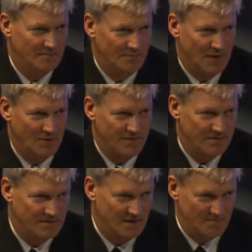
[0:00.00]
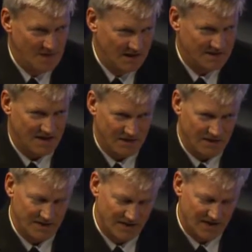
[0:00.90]
both a
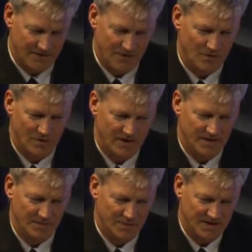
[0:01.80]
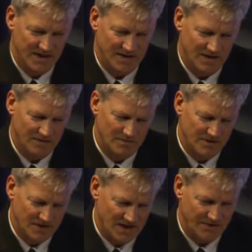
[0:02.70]
military set of authorities, but then a
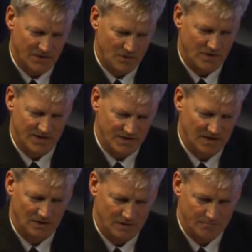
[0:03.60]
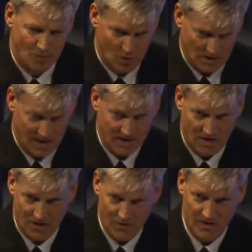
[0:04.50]
set of authorities that look more like
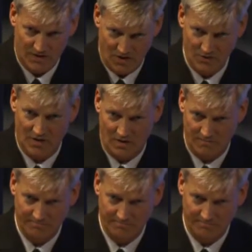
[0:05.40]
our U.S. Coast Guard.